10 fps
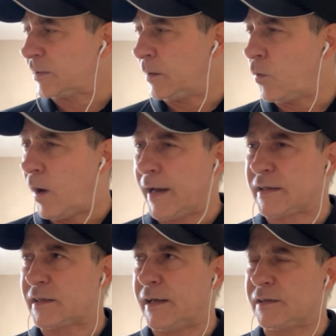him quite
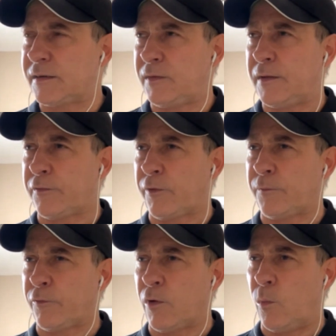extensively for
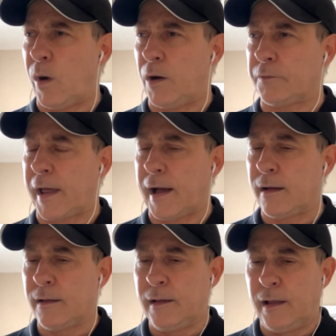a while
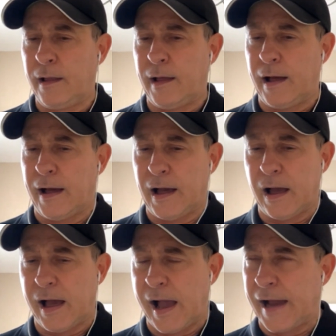now,
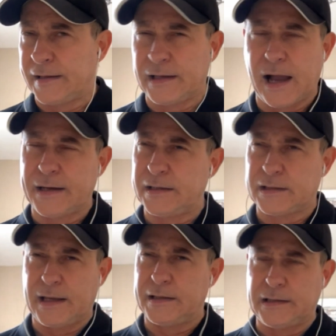and he's
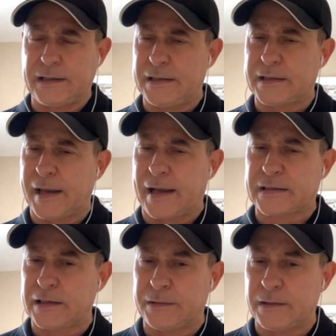an
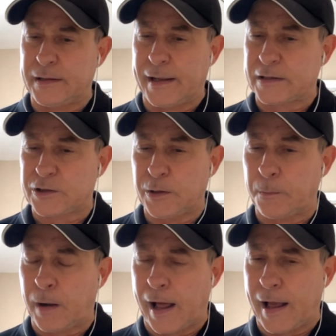
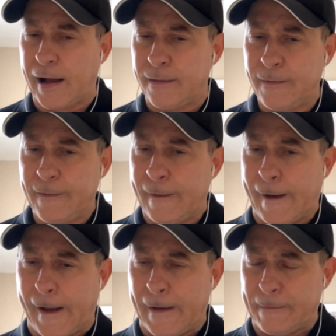excellent player.
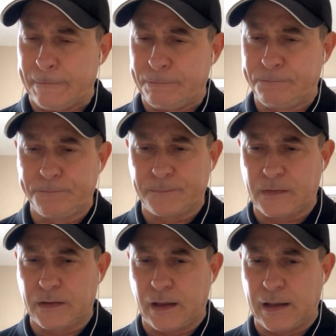When
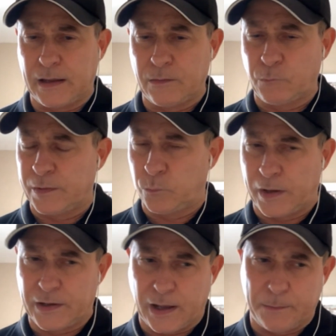
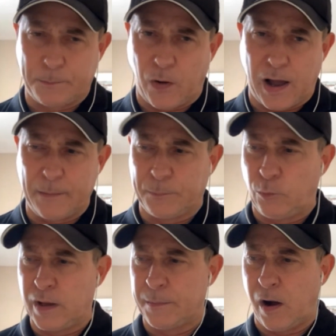Bayern
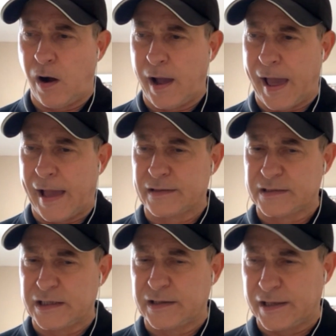bought him at Ajax,
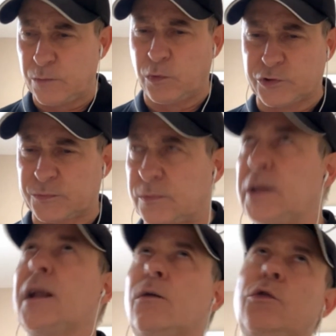he was
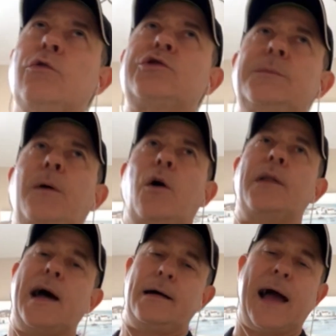looked
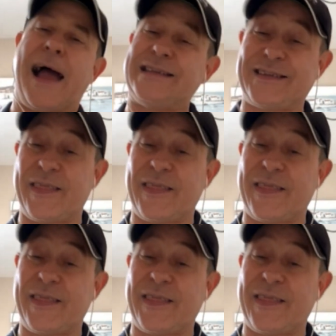upon as